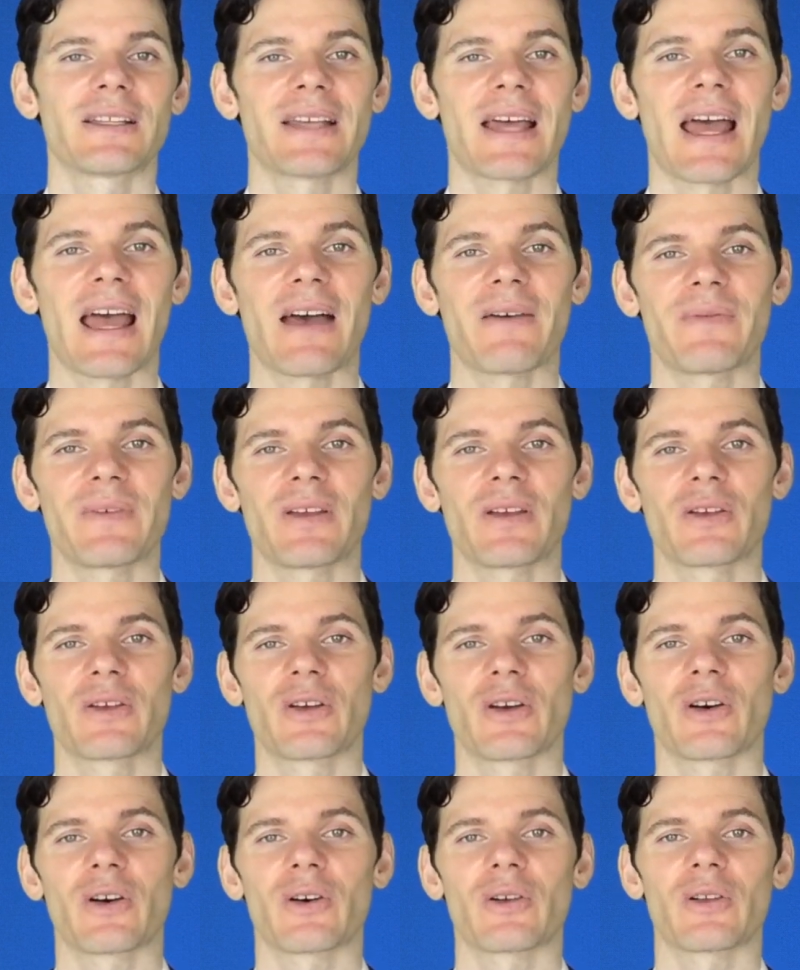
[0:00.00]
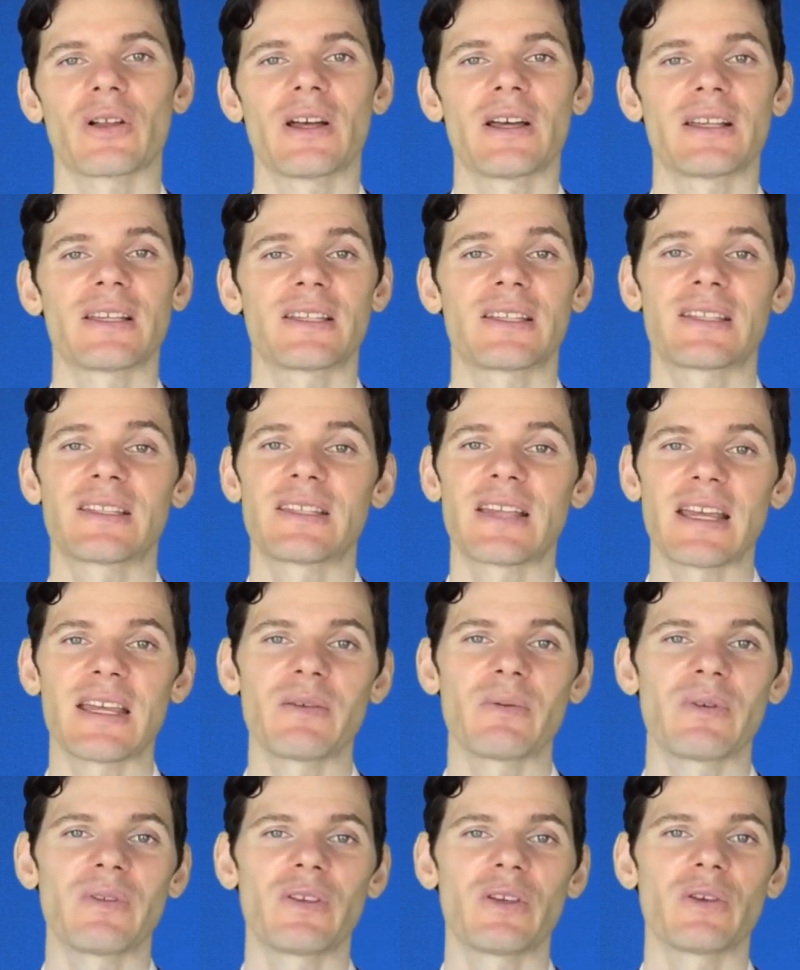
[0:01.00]
to having a girl
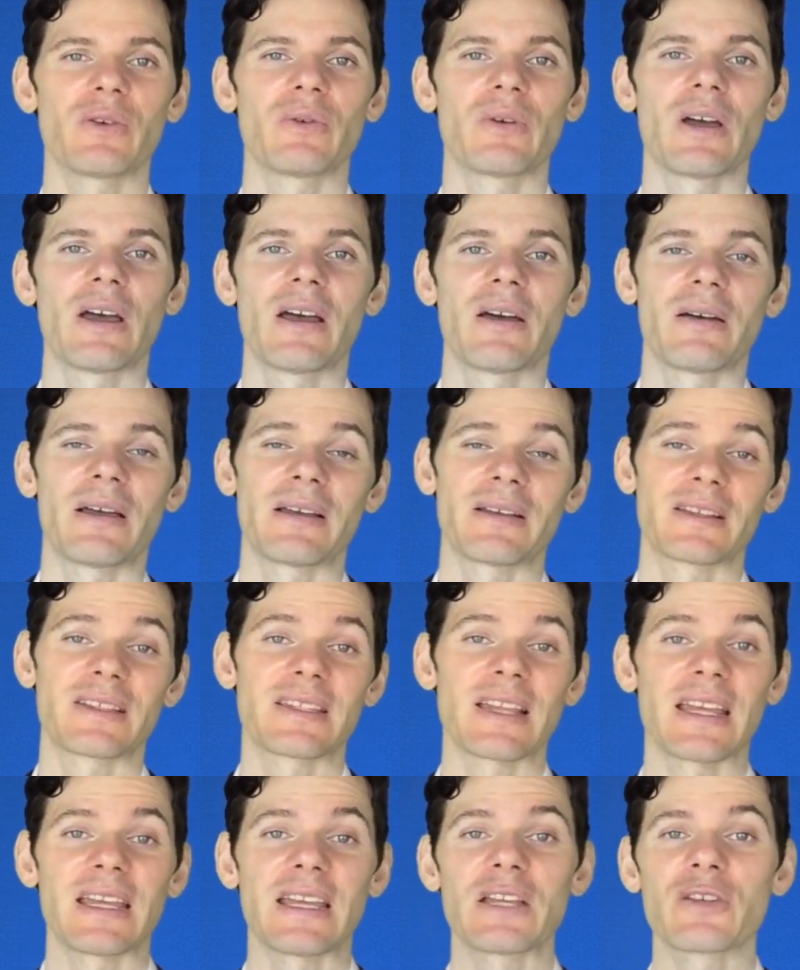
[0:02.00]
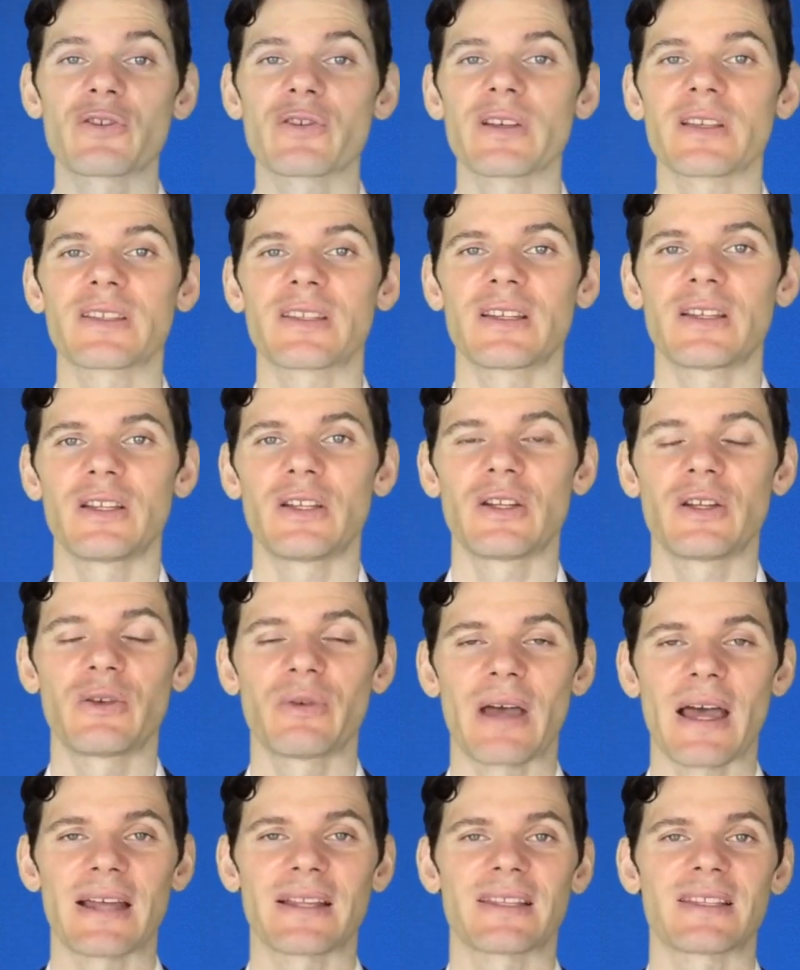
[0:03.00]
stay with you, stay interested in
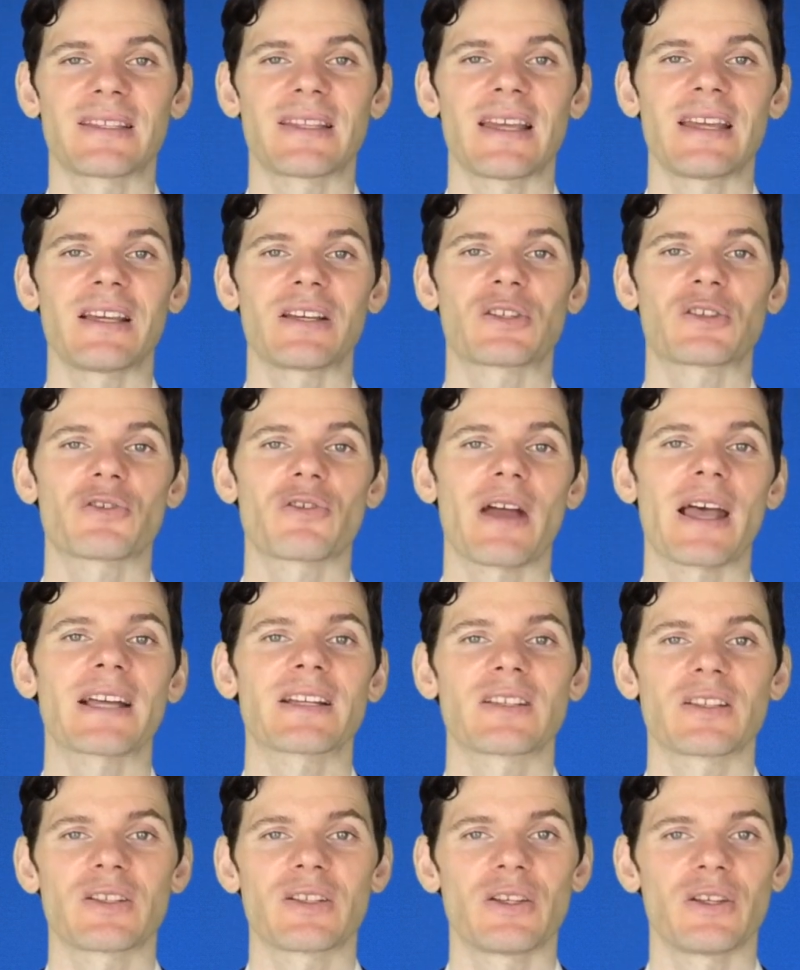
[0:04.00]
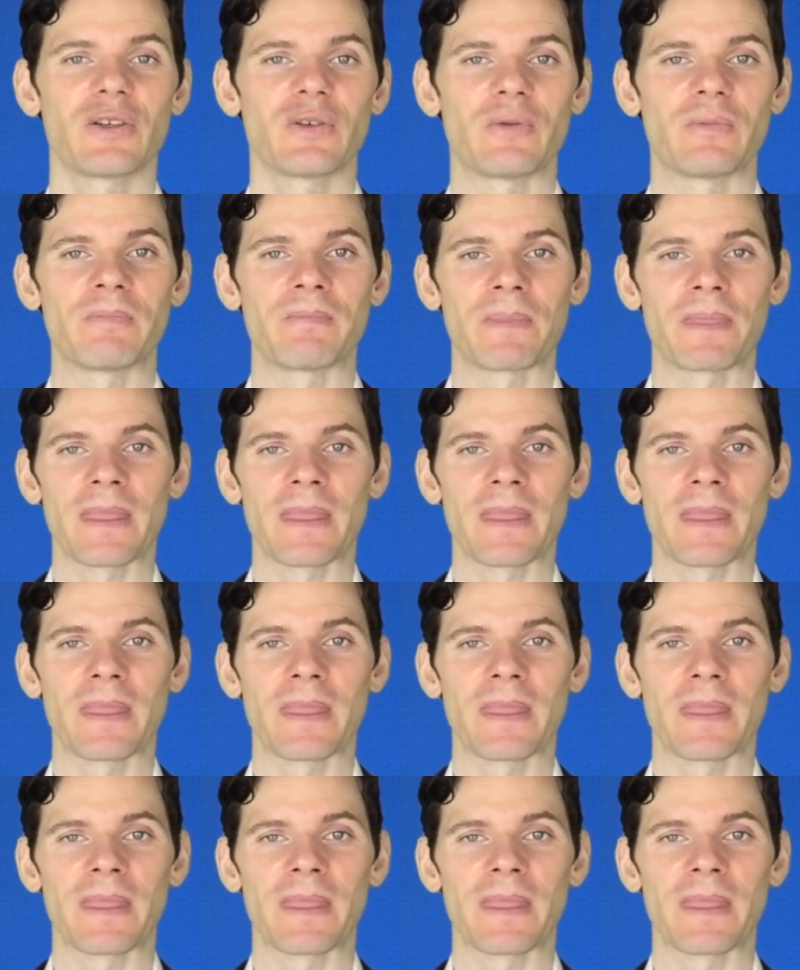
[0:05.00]
you, and stay attracted to you.